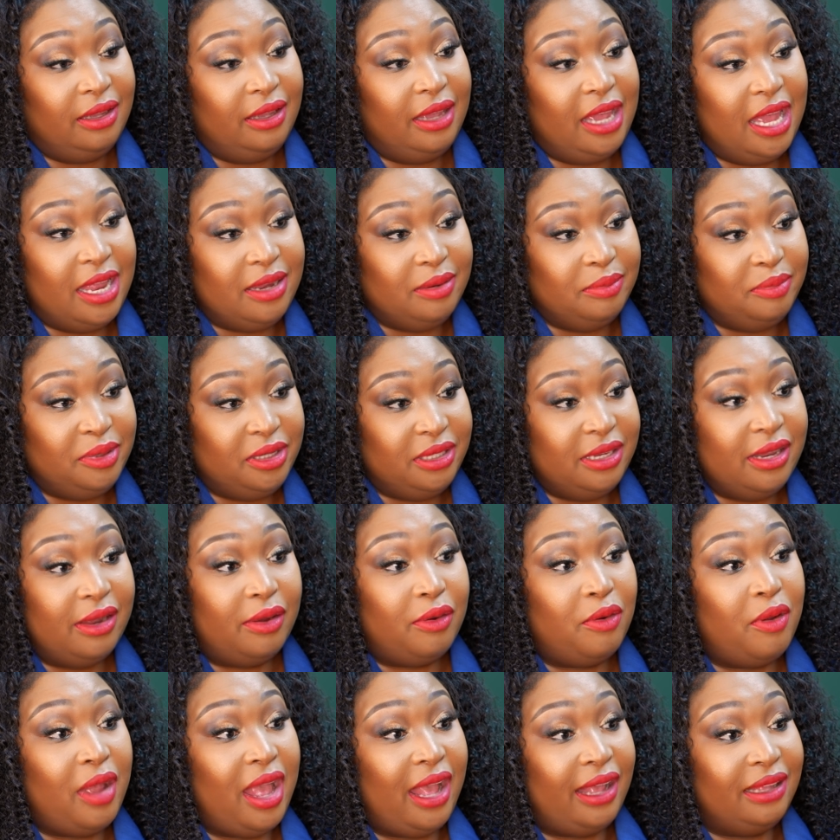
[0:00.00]
and be
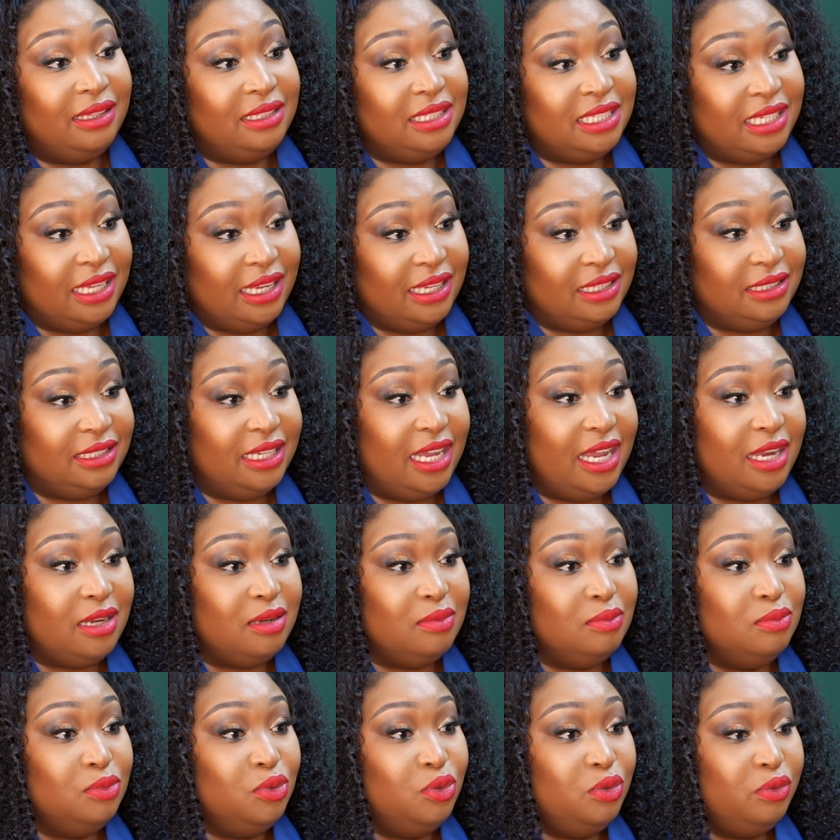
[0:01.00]
directed and
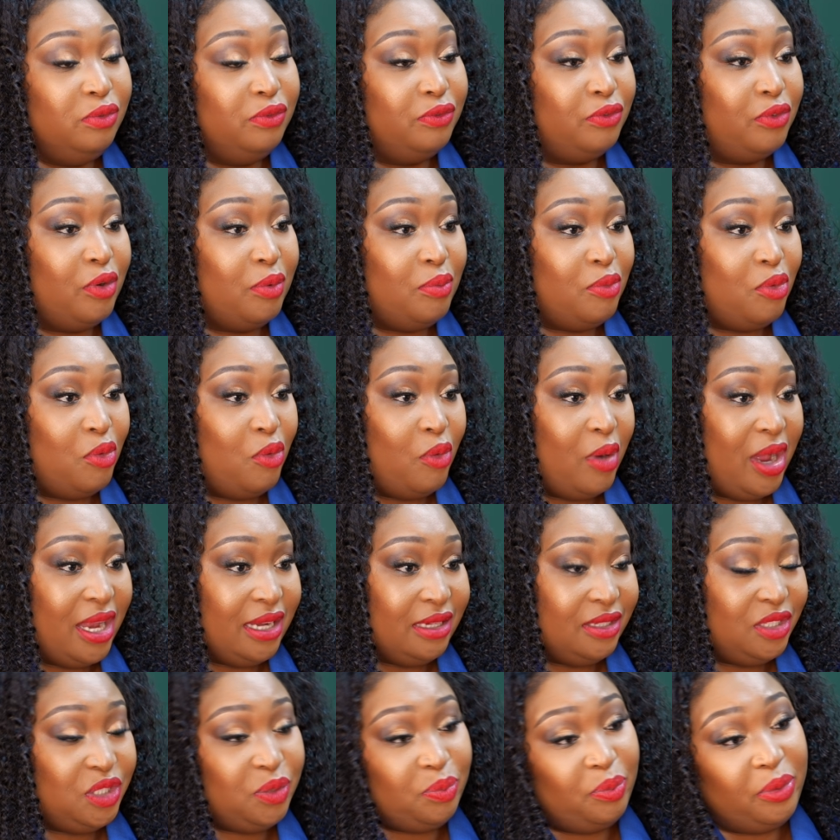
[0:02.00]
move from
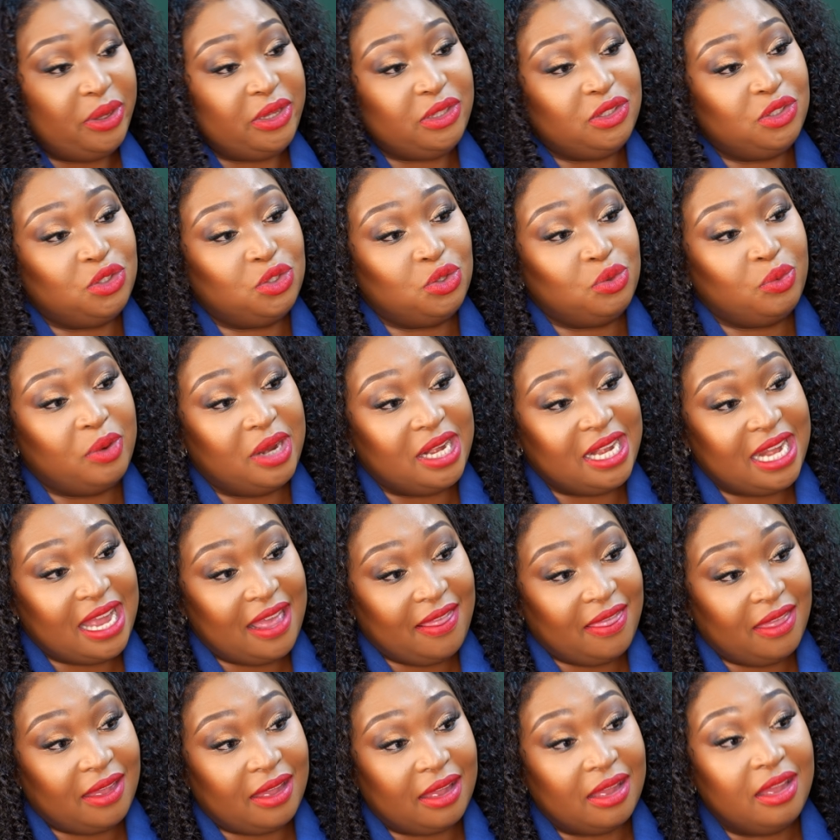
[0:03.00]
one space to
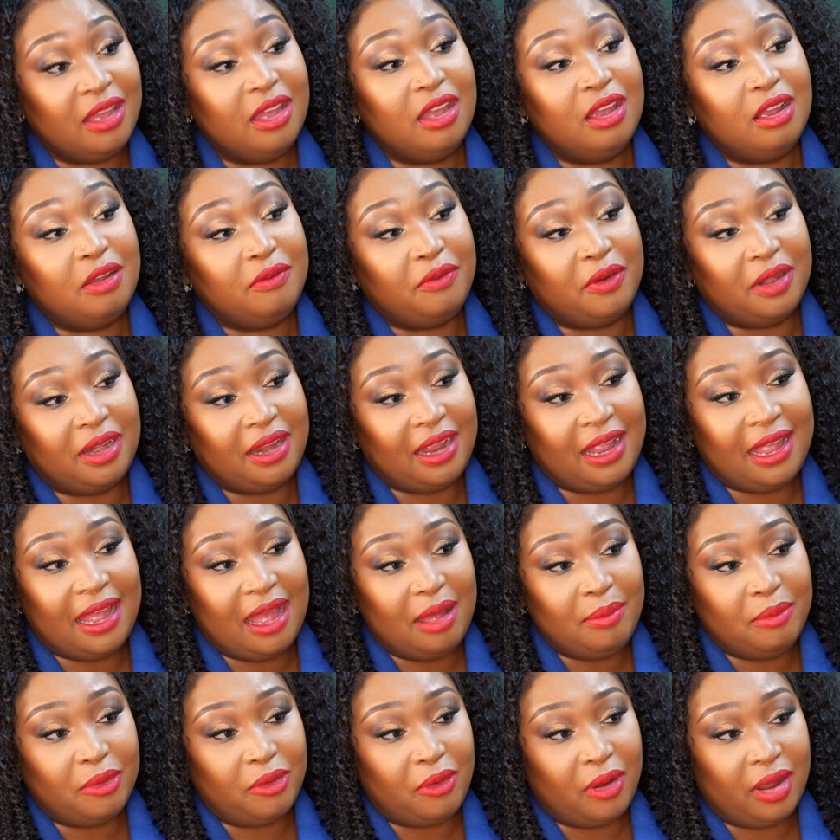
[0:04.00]
another for the
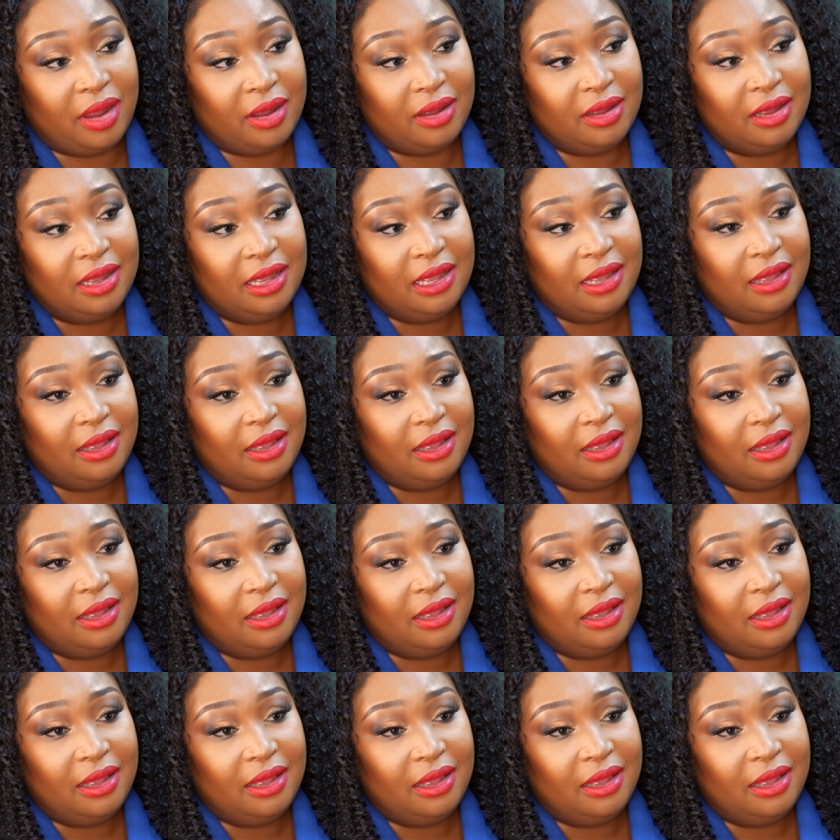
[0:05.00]
camera,